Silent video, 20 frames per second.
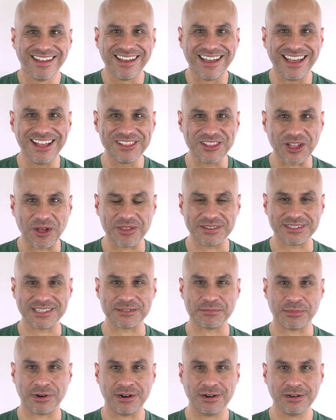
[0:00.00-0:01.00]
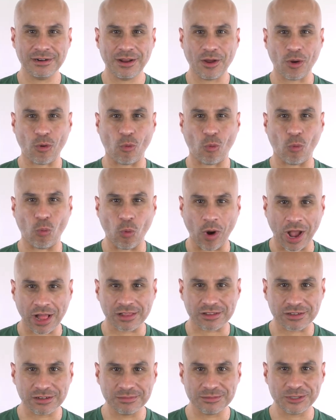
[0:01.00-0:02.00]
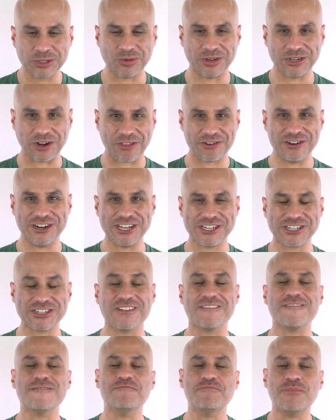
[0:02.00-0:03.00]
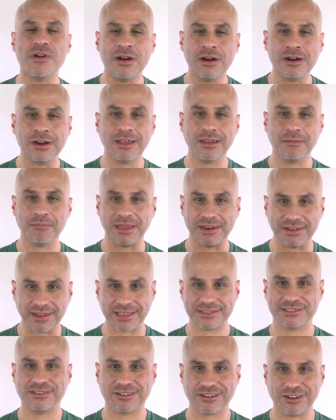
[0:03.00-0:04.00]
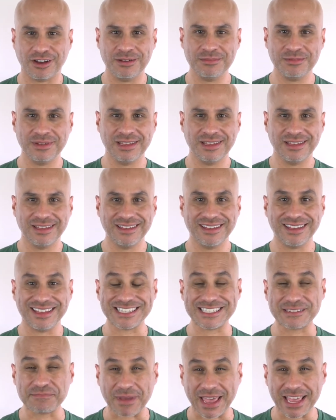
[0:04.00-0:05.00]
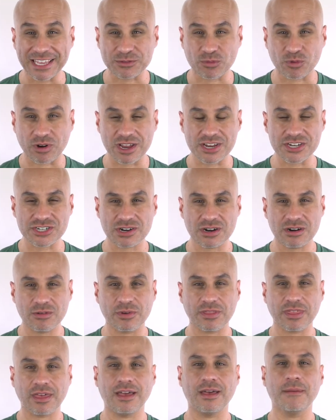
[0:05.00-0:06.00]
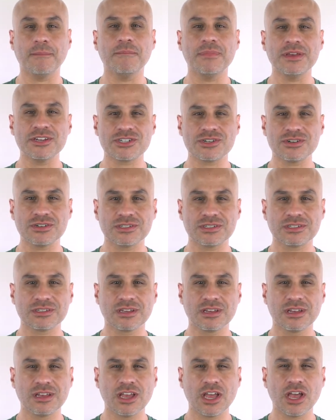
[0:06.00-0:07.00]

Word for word: Hello, this is Bern. Welcome to another edition of Bern Mendez dot com, a space where I share with ambitious,